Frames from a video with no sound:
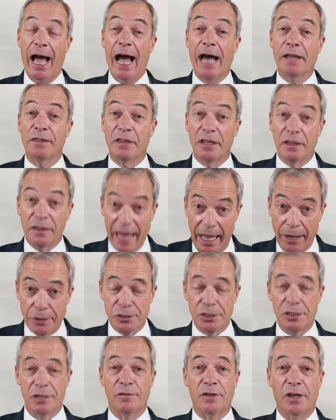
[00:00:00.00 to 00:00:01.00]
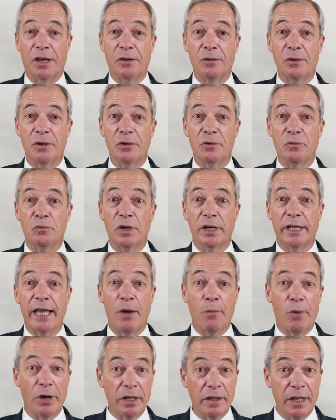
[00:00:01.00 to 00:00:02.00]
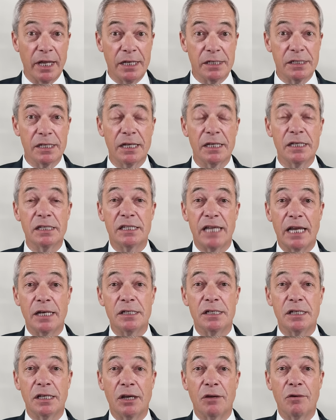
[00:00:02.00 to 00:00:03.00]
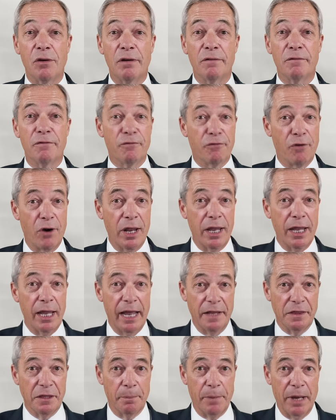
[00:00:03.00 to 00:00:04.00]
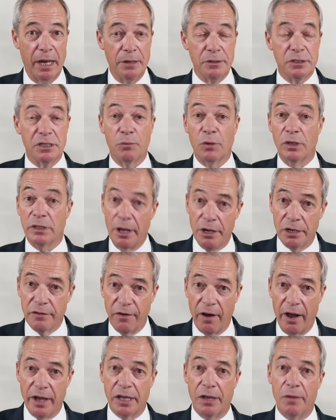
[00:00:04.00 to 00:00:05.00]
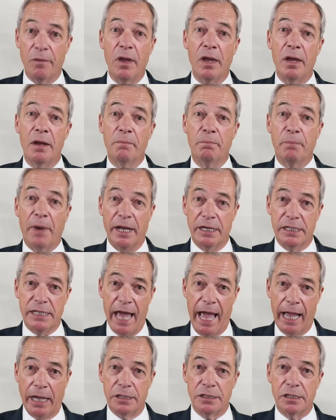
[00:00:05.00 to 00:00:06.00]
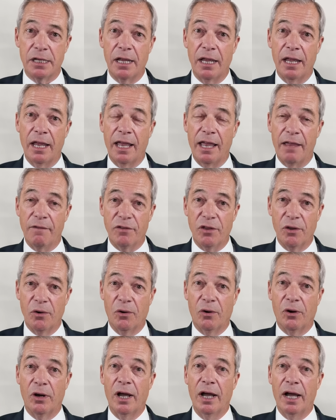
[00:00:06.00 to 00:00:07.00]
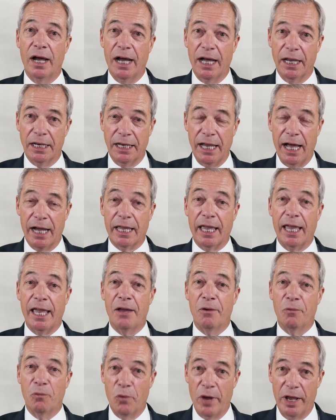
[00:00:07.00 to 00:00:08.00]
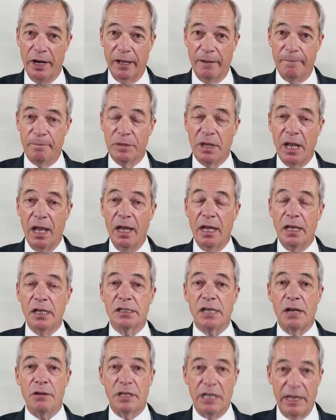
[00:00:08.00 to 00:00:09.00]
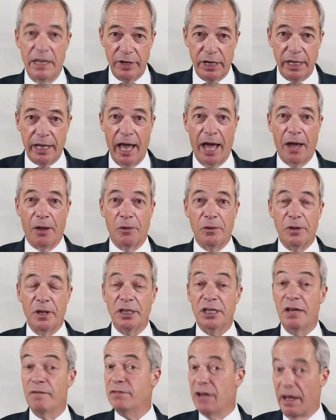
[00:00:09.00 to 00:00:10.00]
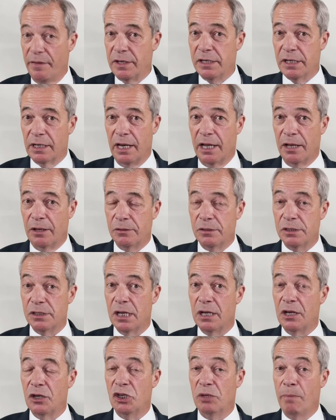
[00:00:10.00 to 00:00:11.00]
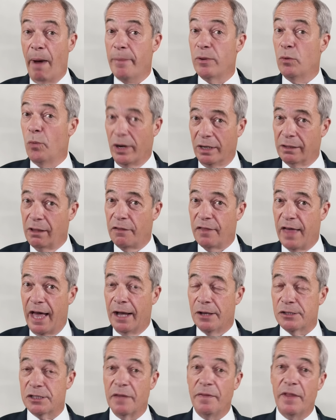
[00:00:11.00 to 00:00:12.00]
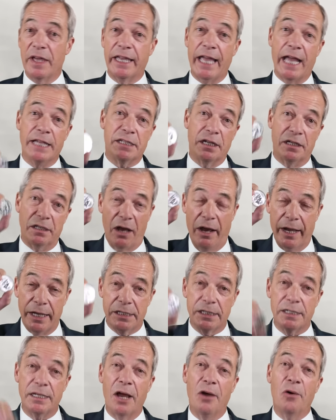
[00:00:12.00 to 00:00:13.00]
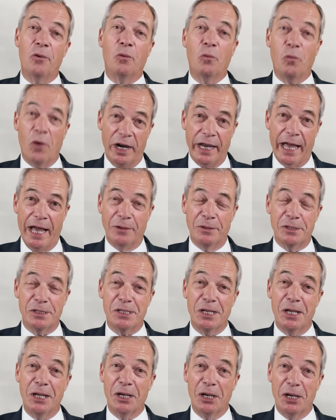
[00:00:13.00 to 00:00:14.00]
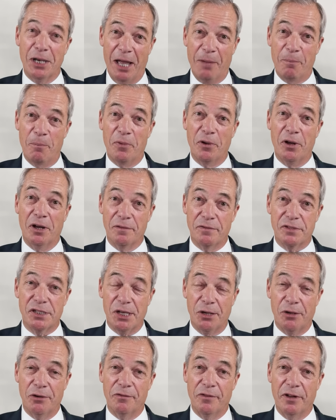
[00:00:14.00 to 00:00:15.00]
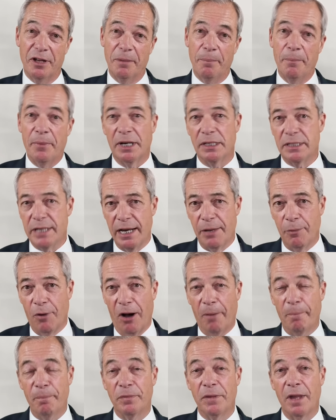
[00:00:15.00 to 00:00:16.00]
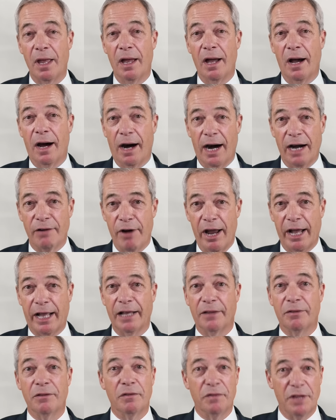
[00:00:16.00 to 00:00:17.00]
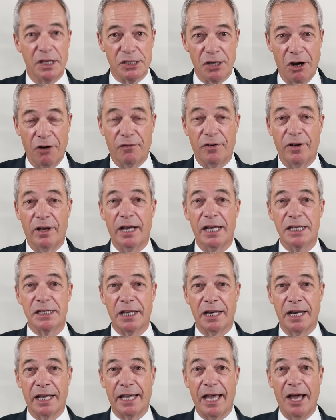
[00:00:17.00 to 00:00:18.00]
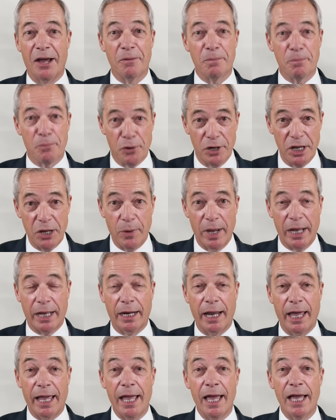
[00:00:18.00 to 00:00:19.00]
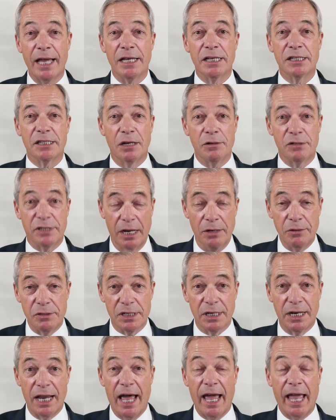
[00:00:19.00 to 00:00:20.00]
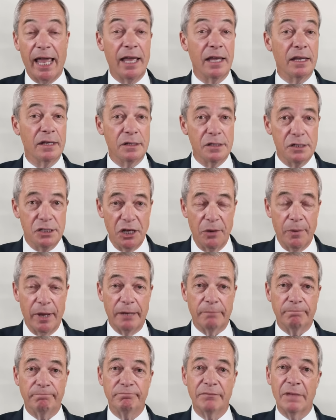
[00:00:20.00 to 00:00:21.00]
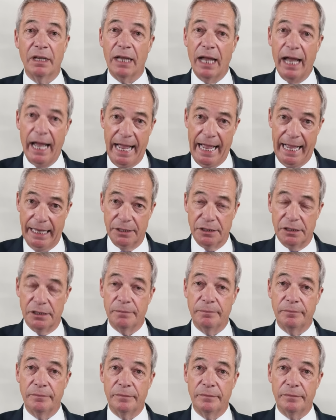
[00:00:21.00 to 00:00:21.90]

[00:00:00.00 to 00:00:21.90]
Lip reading: and the 1,000 of you we'll get one of these sent to you free in the post, and we'll notify you by text if you're a lucky winner. So it a go. You've nothing to lose. You might be one of the 1,000 that gets a nice 1 ounce lump of silver. But I tell you what, I reckon this offer is going to go pretty quickly. So don't delay, do it. And